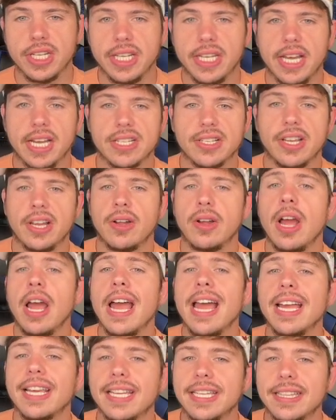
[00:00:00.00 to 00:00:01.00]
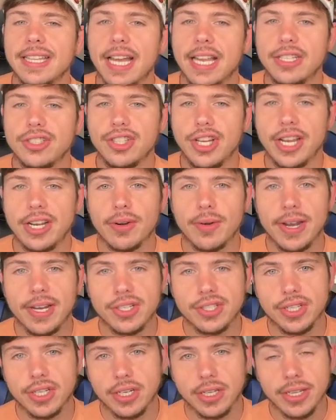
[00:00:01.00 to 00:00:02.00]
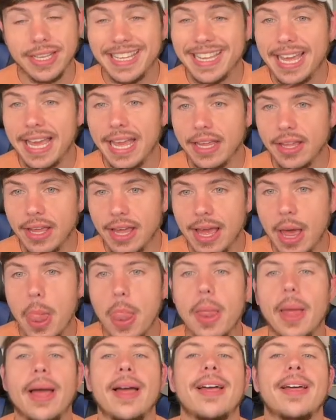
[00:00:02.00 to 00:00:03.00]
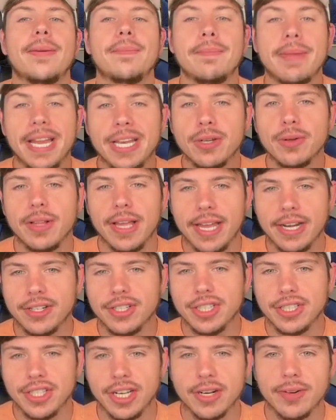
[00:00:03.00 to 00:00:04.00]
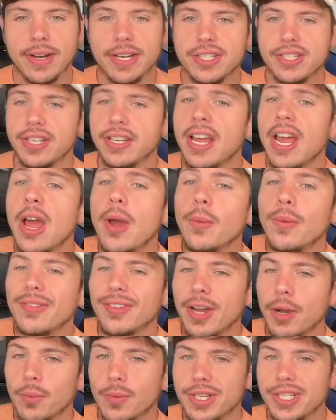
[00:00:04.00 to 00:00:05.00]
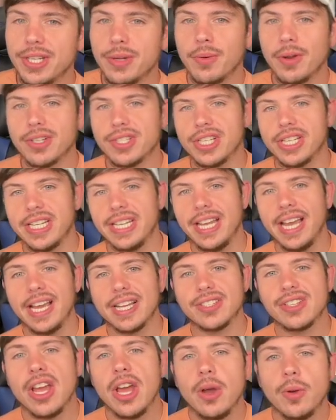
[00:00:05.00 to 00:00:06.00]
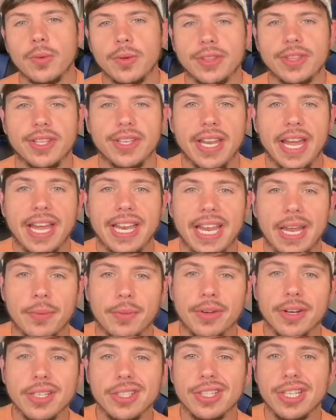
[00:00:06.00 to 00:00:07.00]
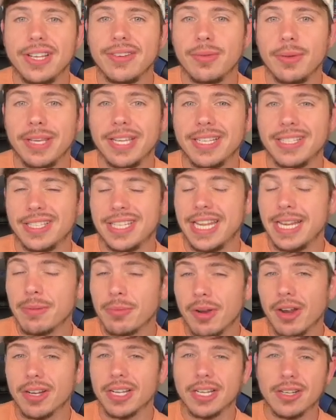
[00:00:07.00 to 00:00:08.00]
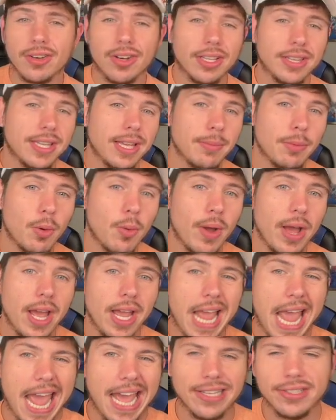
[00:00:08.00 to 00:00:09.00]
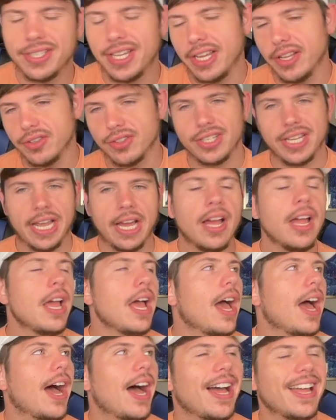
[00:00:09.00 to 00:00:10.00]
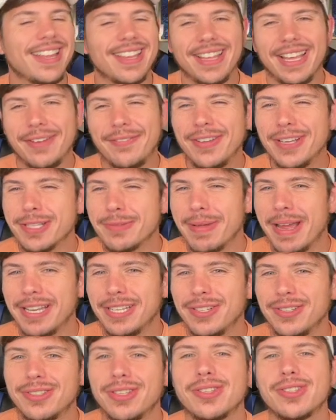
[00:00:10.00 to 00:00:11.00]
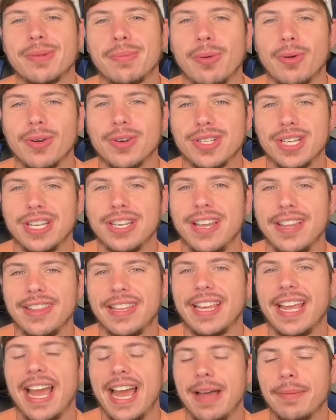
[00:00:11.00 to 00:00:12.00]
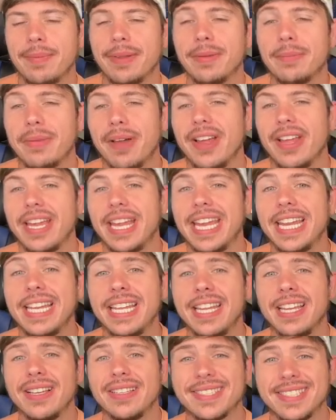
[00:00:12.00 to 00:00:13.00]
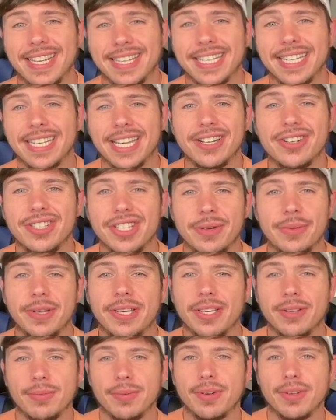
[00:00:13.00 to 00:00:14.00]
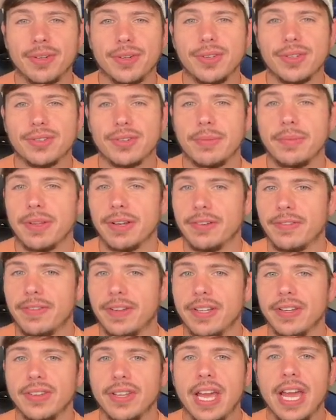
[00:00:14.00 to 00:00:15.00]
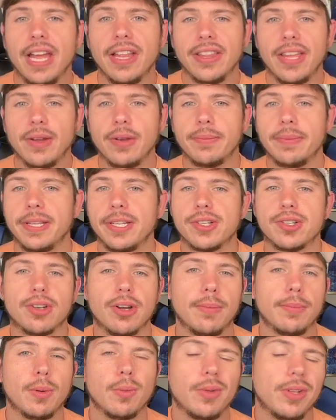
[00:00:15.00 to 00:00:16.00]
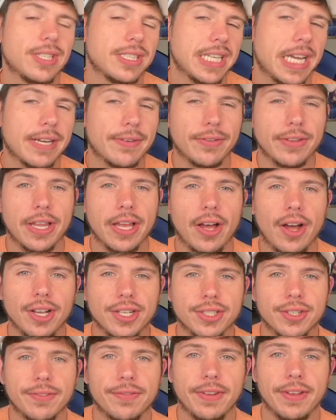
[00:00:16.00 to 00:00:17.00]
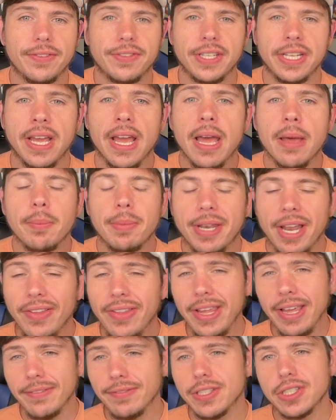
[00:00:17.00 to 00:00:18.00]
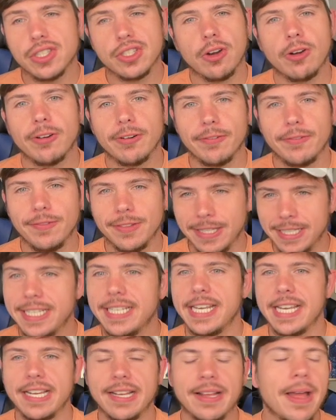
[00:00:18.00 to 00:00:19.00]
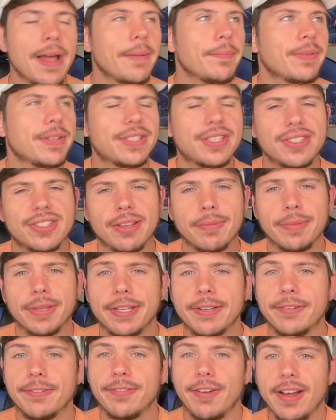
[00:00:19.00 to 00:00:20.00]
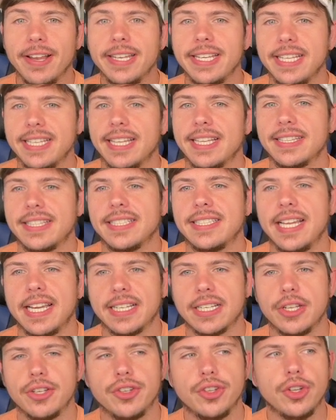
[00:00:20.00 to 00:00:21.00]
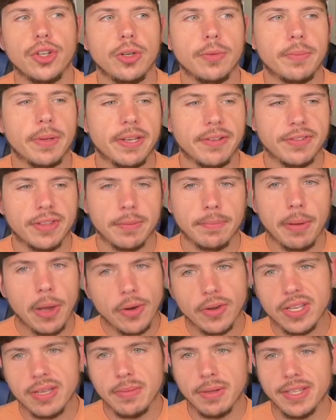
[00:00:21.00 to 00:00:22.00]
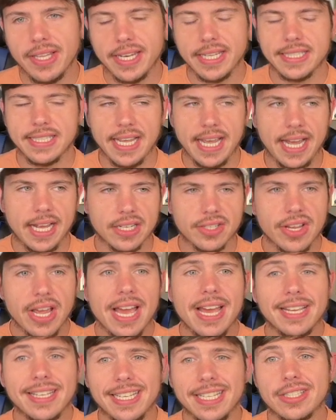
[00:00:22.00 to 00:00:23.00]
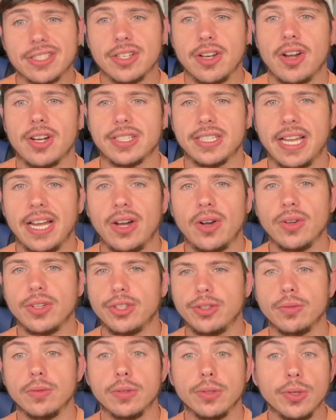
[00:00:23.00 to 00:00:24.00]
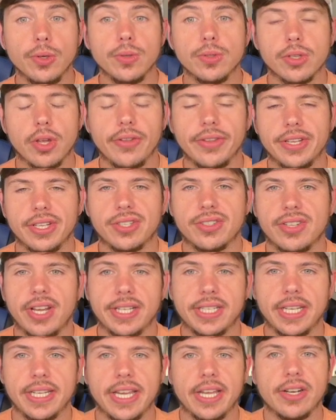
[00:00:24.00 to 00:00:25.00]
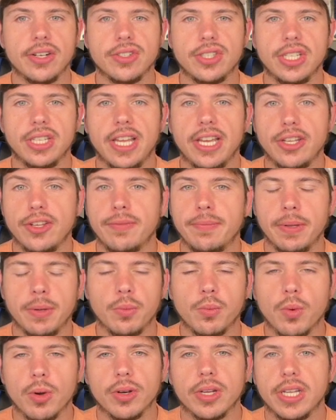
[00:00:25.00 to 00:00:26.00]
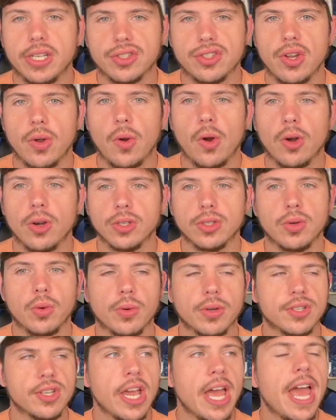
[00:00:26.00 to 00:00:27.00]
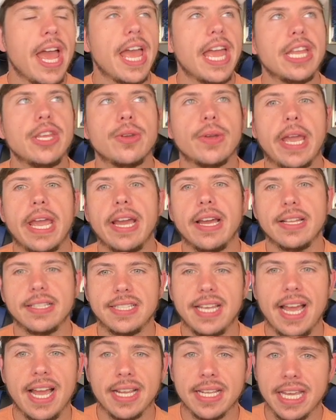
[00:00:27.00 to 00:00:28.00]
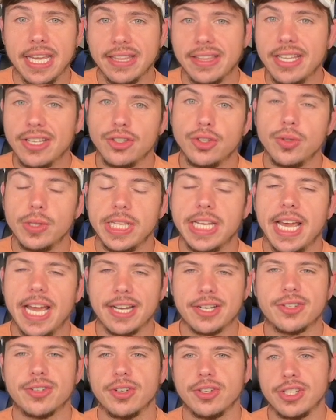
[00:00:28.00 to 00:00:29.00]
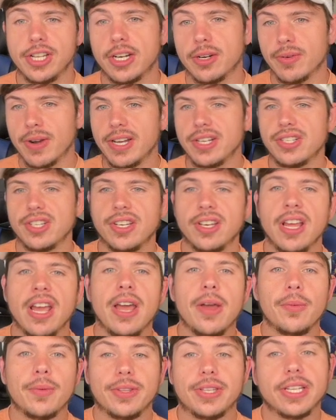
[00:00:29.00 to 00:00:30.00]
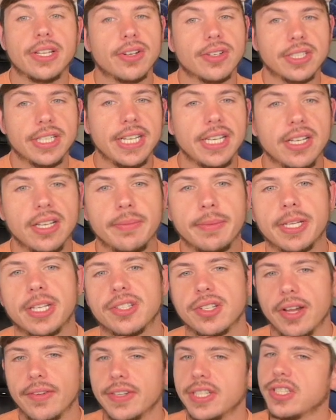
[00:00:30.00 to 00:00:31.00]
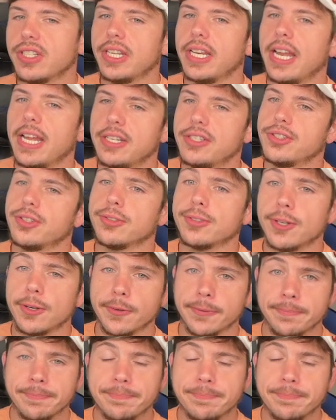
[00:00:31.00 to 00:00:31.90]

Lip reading: EX out, get that generation, the manual energy generation. We've got Wishiwashi EX with the net, and we're going to see if we can Team Rocket Grunt them away. And Tails, yeah. It feels bad to use the supporters and nothing happened, but any psychic energy we could reduce from their field, they would be in trouble. We'll attack for that 150, but now they have to start fleeing. This is something funny that the deck can do, but if the Pokemon that attacks gets knocked out, you lose all this psychic energy that you've been working so hard towards, and you can't attack and then do the extra generation with Giratina because obviously it ends your turn.